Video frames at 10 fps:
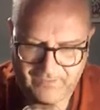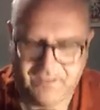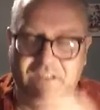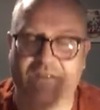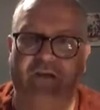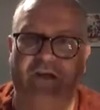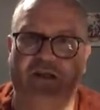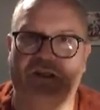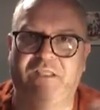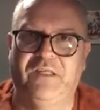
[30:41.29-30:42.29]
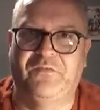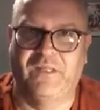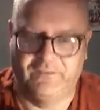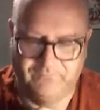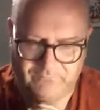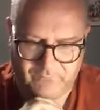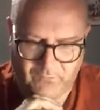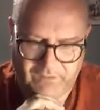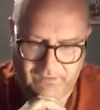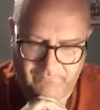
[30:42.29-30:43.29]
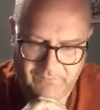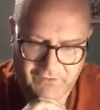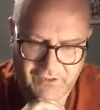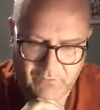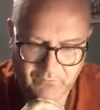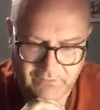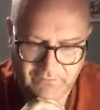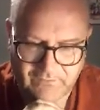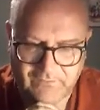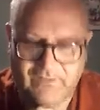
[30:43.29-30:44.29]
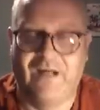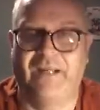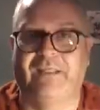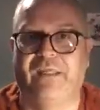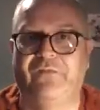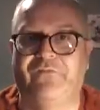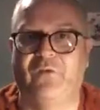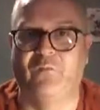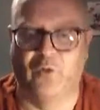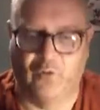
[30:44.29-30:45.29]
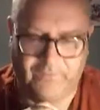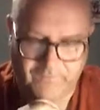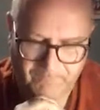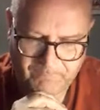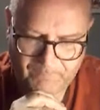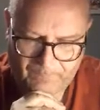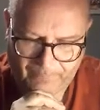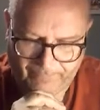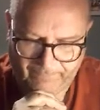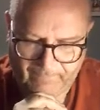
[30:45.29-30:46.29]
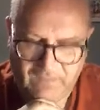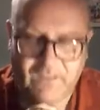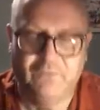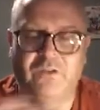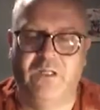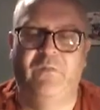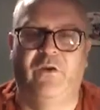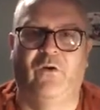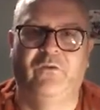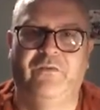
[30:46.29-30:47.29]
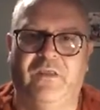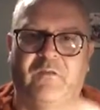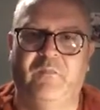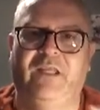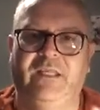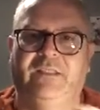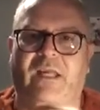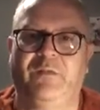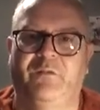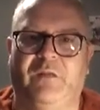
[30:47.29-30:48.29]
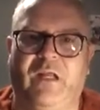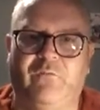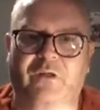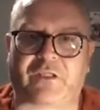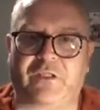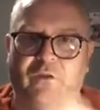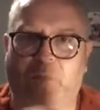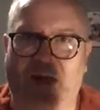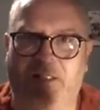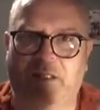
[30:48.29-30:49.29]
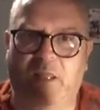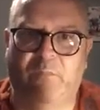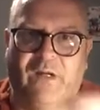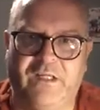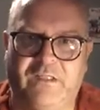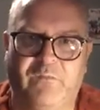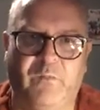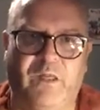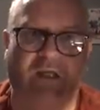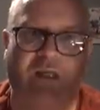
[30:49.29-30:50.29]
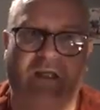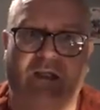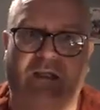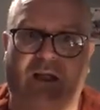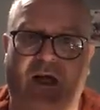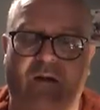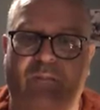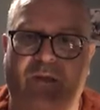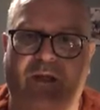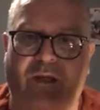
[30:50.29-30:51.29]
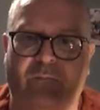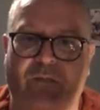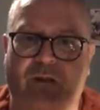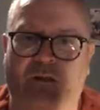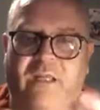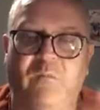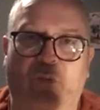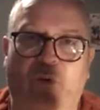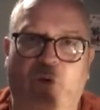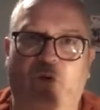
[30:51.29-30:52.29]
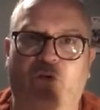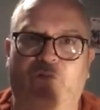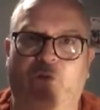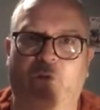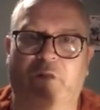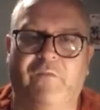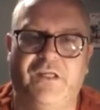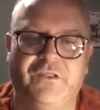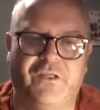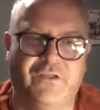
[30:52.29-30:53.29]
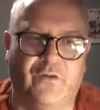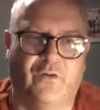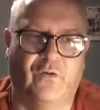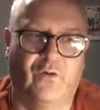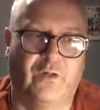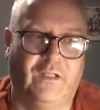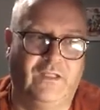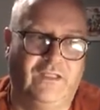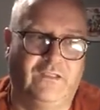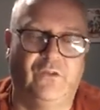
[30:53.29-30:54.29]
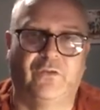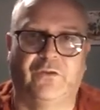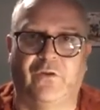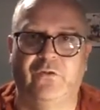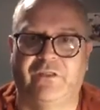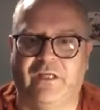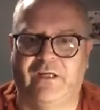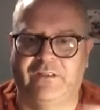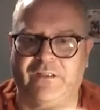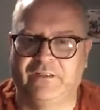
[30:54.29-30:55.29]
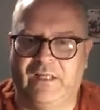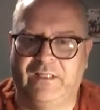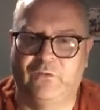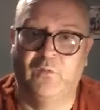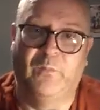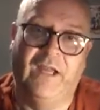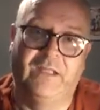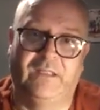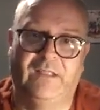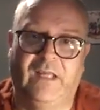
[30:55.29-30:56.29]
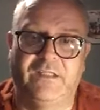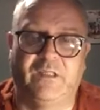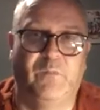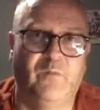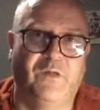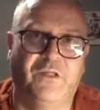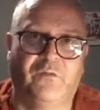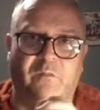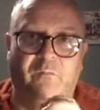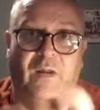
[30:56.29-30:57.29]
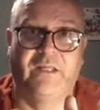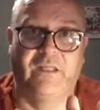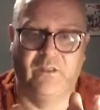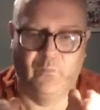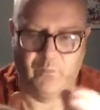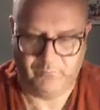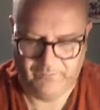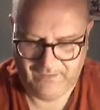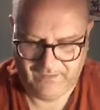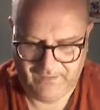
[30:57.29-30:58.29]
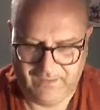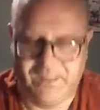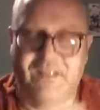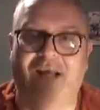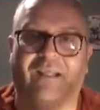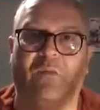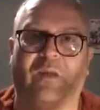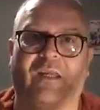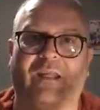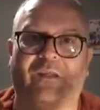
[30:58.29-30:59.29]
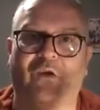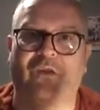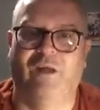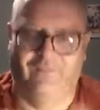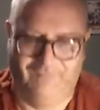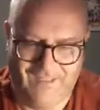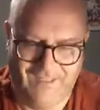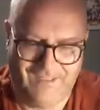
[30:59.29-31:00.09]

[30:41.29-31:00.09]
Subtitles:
This is the verse you need to find. Okay, children are a gift from God. Don't get me wrong, there's many times when I wanted to go back into the past, maybe grab the time portal from the Avengers or Doctor Who's TARDIS and go back and actually put my children back in the womb. Sadly, we can't do that.